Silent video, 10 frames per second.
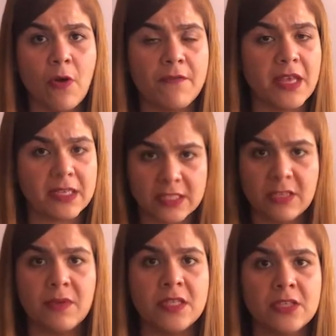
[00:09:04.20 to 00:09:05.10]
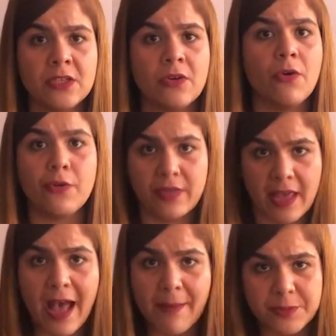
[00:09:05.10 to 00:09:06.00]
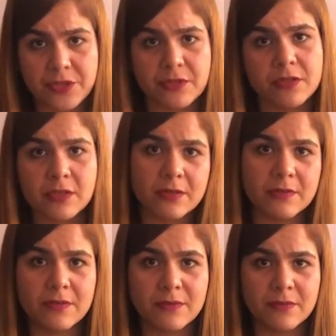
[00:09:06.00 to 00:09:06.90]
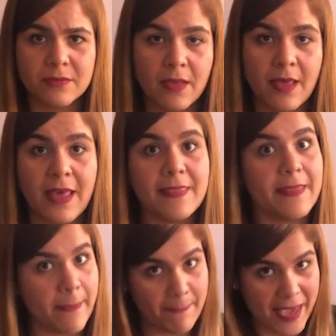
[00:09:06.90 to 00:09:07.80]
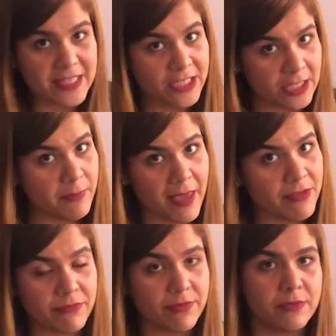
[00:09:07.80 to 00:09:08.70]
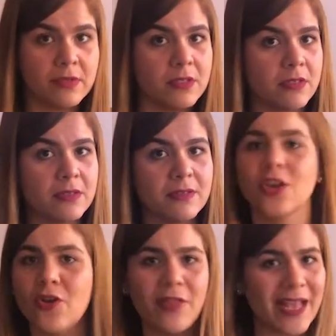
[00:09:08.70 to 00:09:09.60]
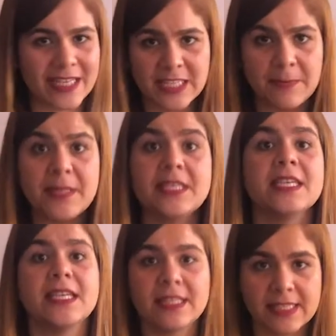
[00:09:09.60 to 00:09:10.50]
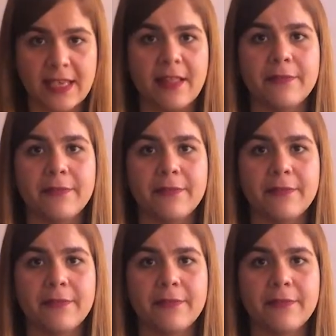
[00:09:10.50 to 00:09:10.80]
of the activity or the action. The painted bedroom. No, the activity itself.